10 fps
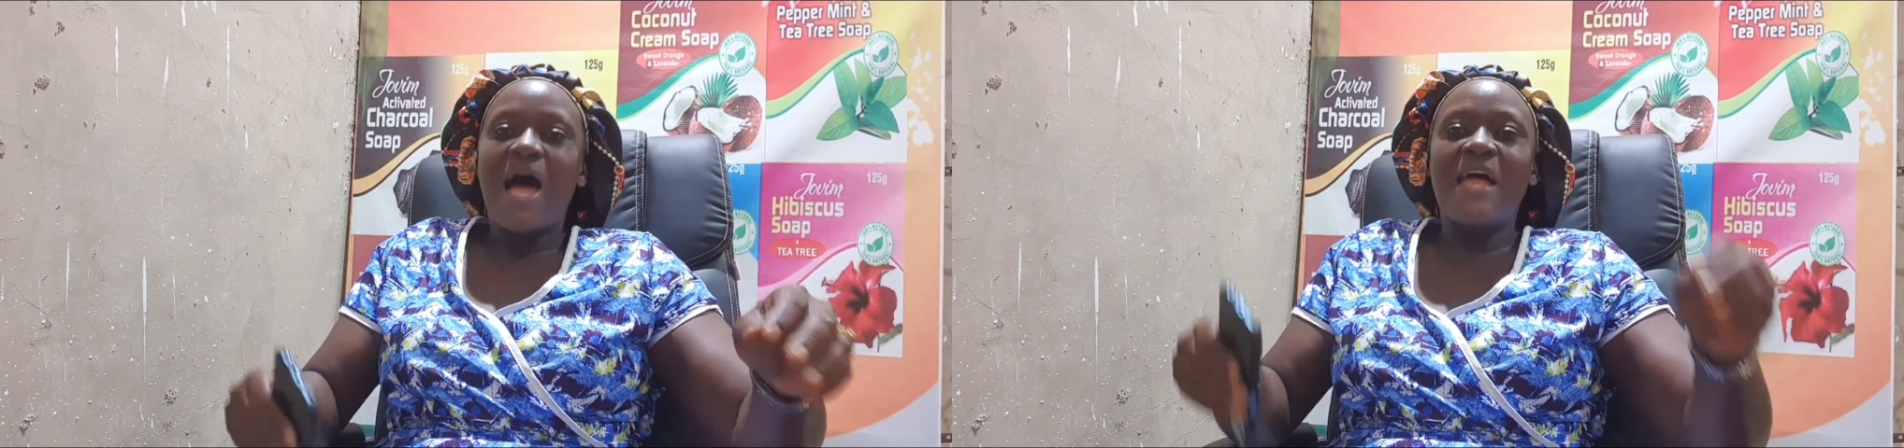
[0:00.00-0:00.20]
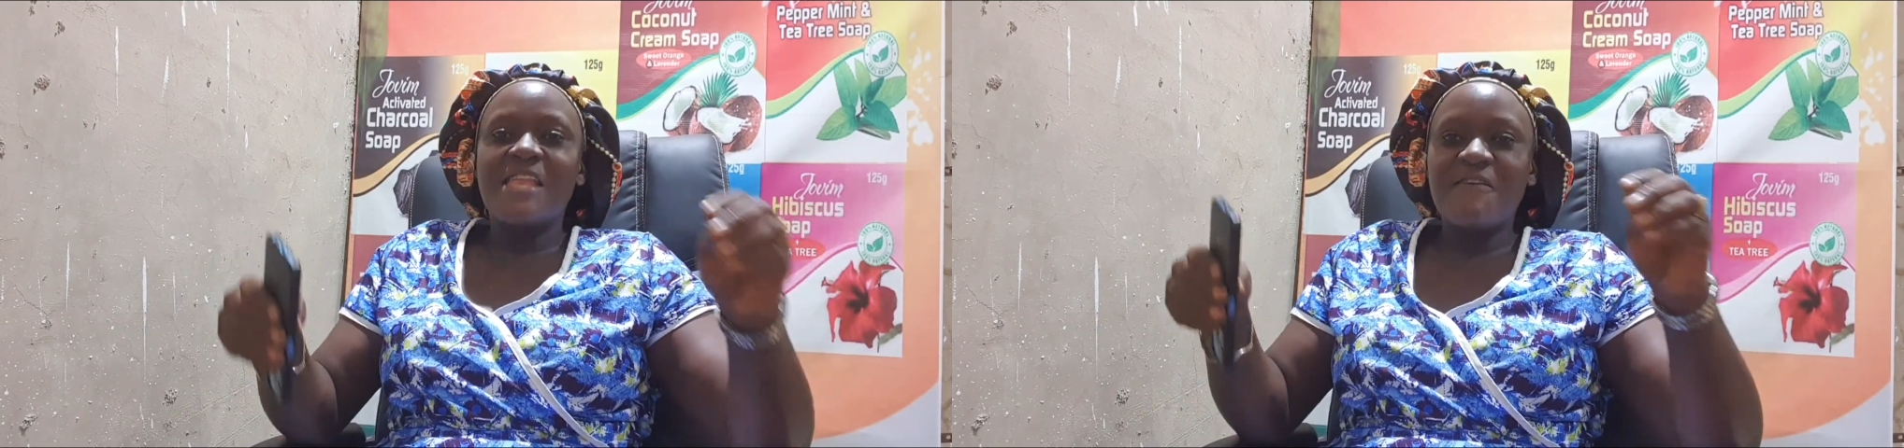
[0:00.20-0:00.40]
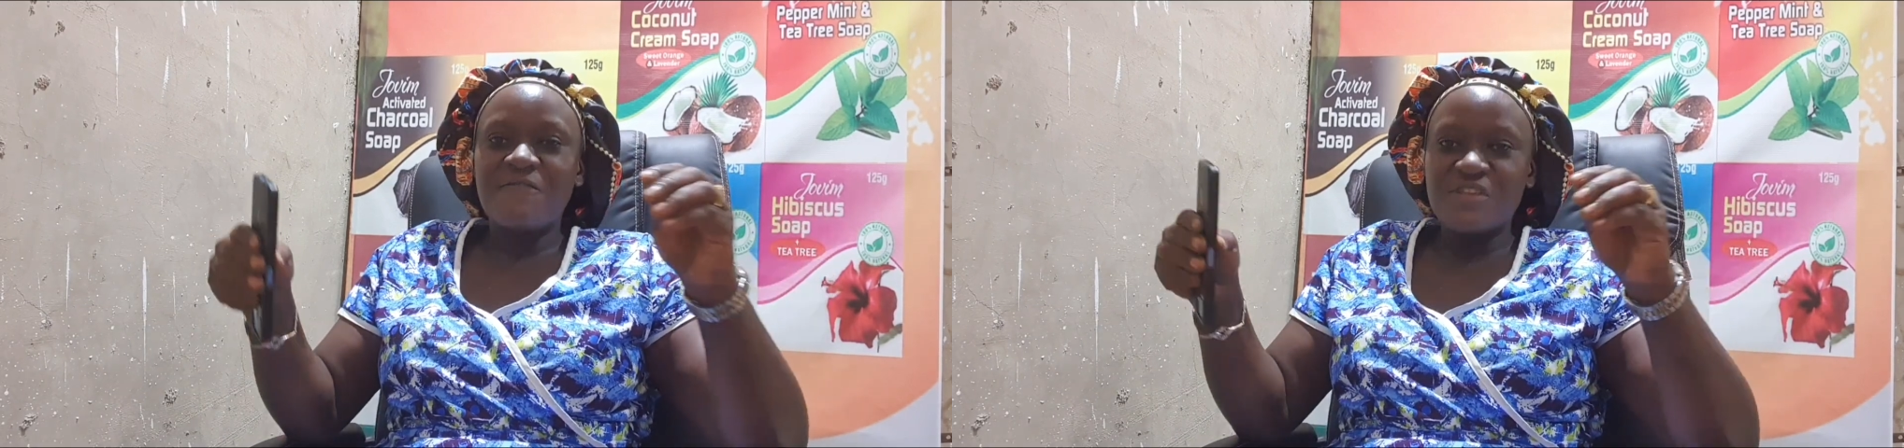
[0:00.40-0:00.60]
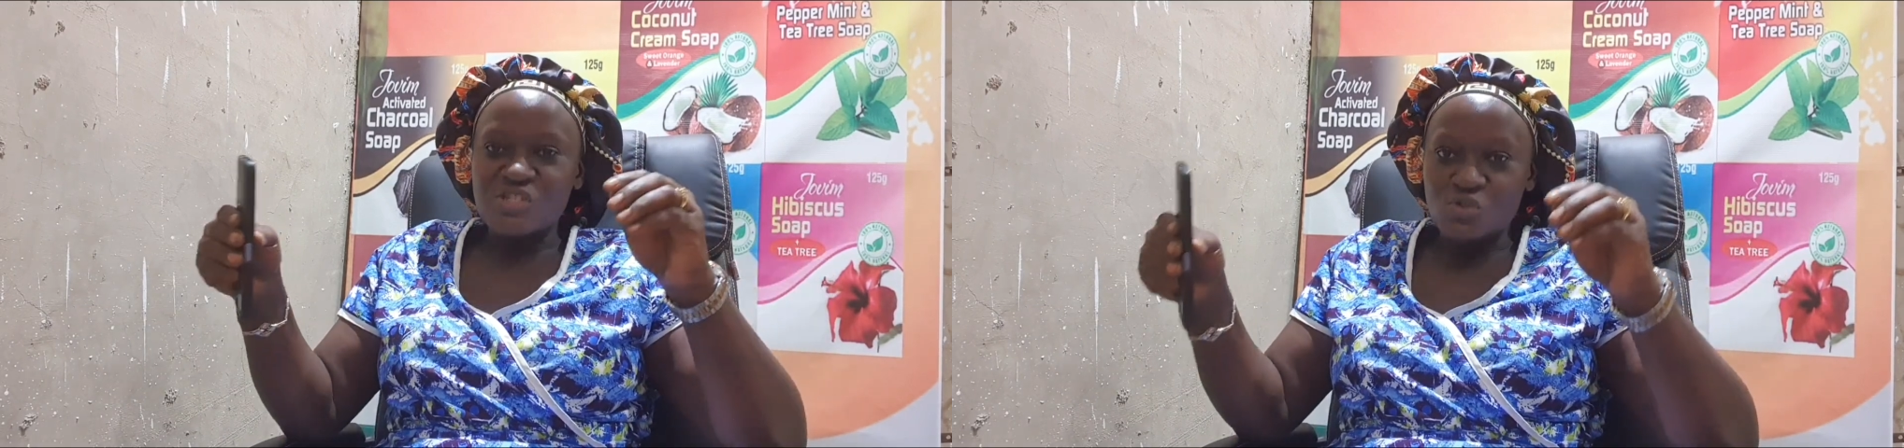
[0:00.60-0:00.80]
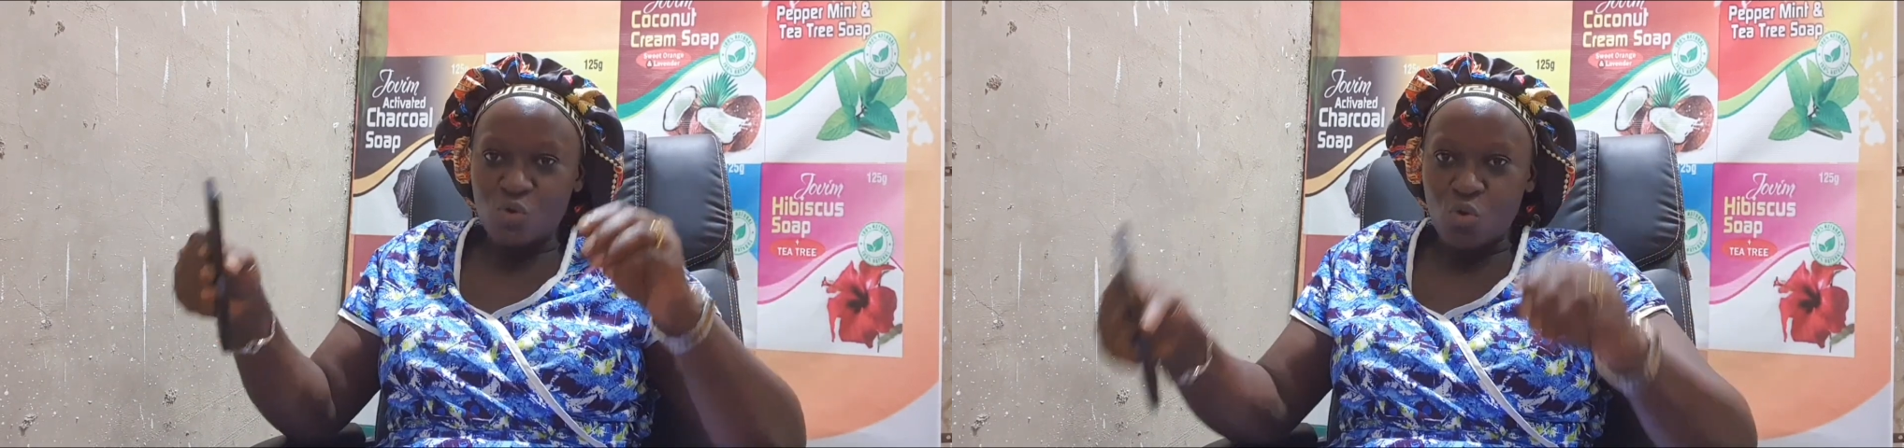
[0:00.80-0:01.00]
and every
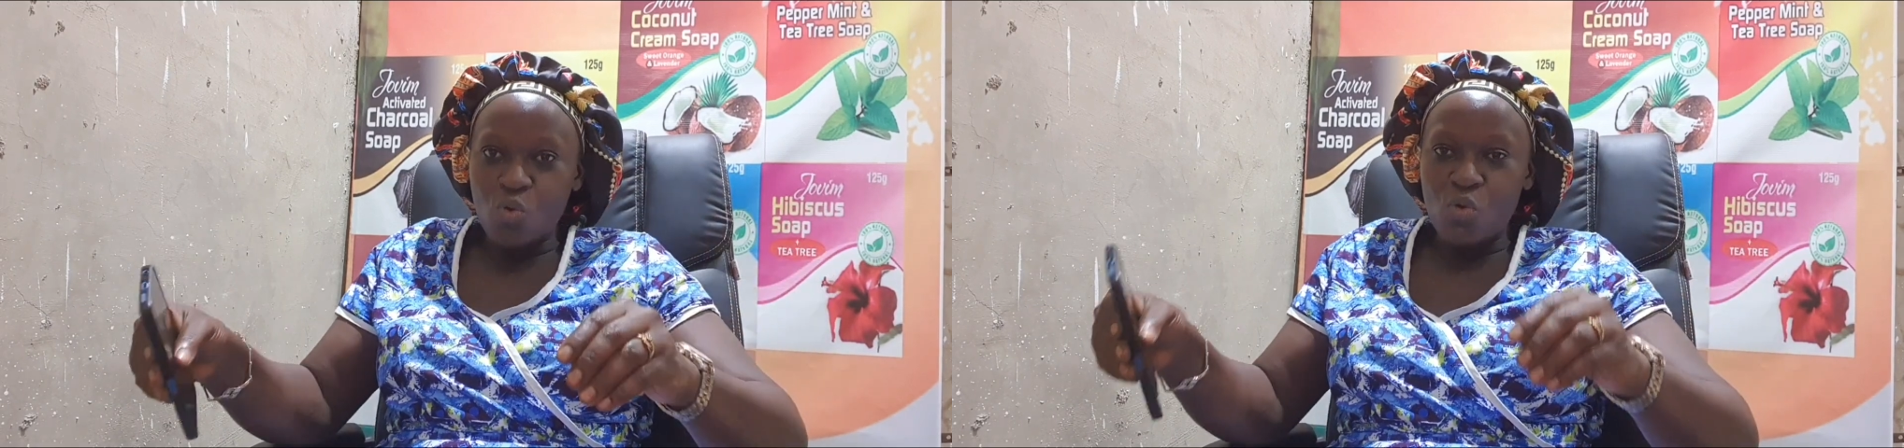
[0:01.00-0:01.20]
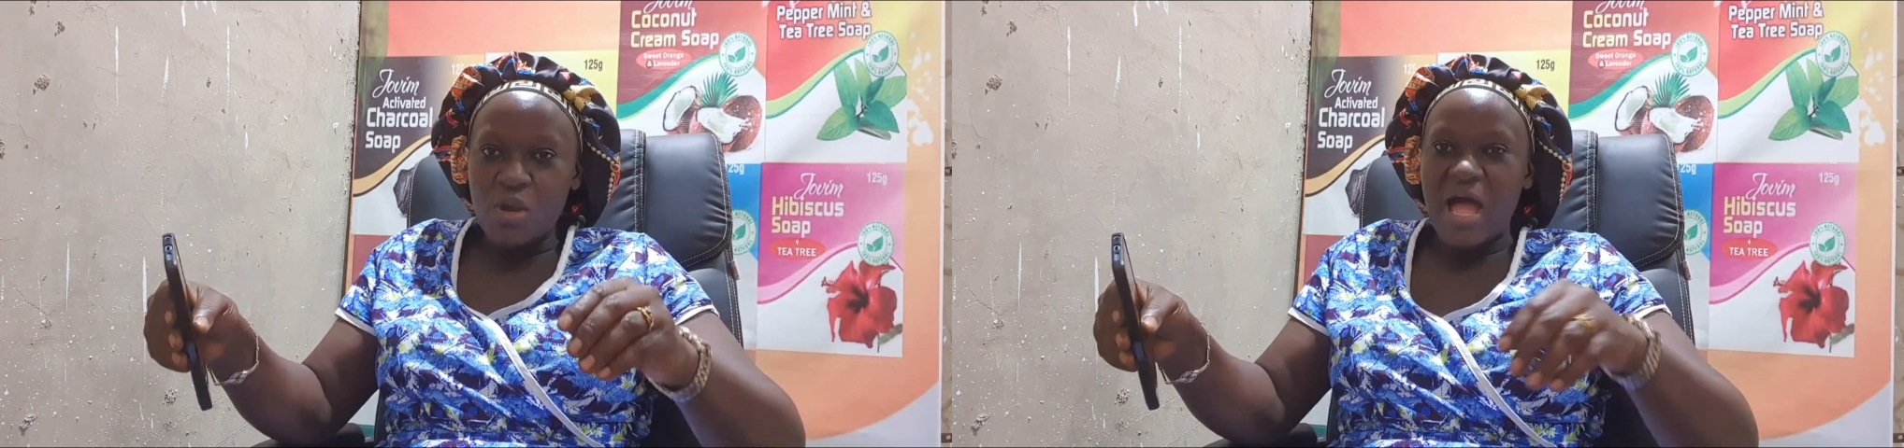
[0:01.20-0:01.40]
school